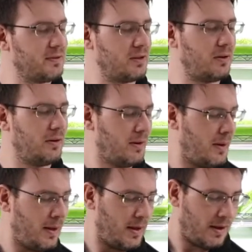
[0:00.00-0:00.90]
so
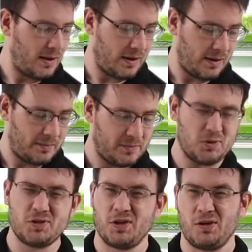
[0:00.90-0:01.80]

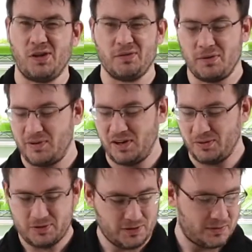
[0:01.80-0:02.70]
use it in all of our
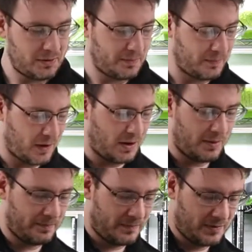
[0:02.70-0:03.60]
videos.
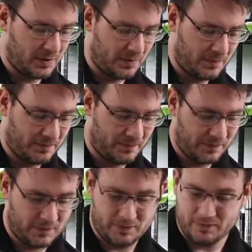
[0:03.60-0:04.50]
So
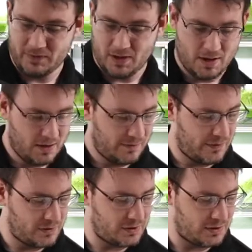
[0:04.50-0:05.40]

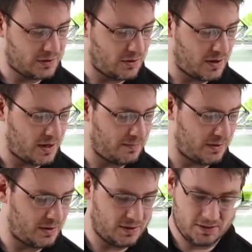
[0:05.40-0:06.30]
first, let's go ahead and
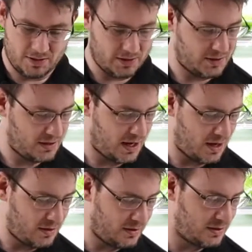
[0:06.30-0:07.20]
put this on the
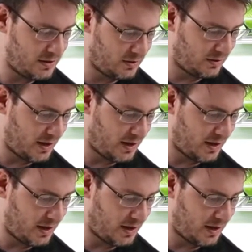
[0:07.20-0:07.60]
scale and zero it